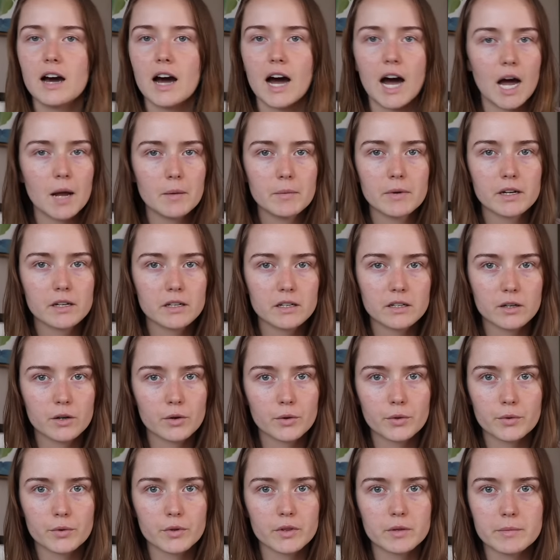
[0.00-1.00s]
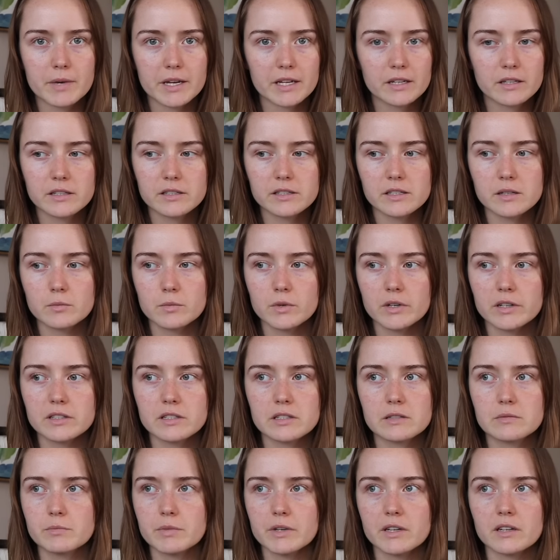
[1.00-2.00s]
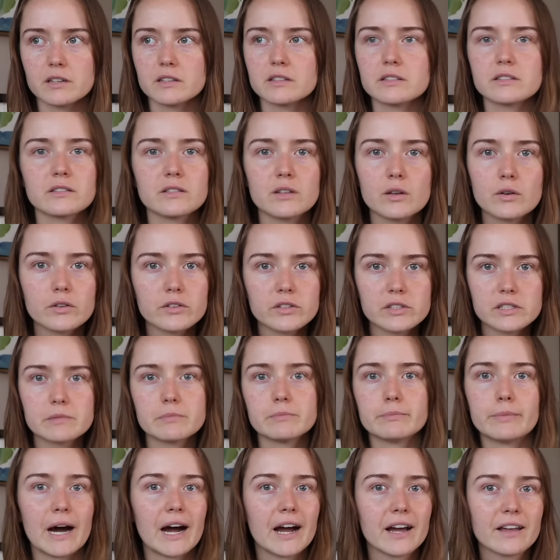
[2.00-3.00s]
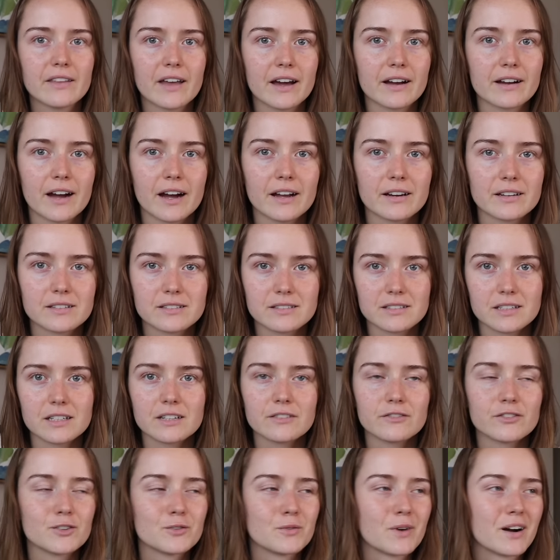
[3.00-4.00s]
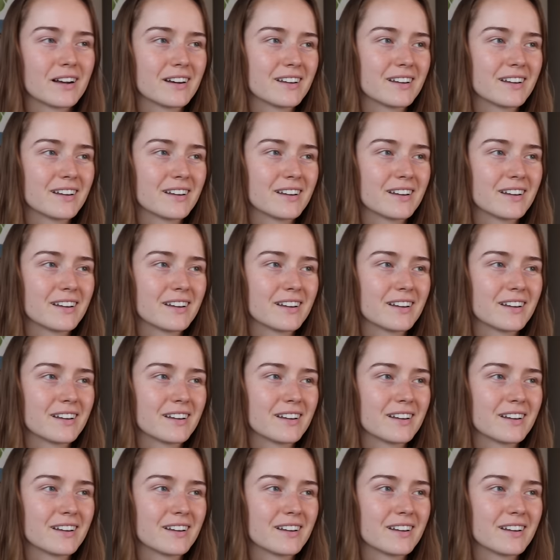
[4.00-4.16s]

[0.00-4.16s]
I'm not gonna go through the magnesium ones because you can just buy that kind of stick if you want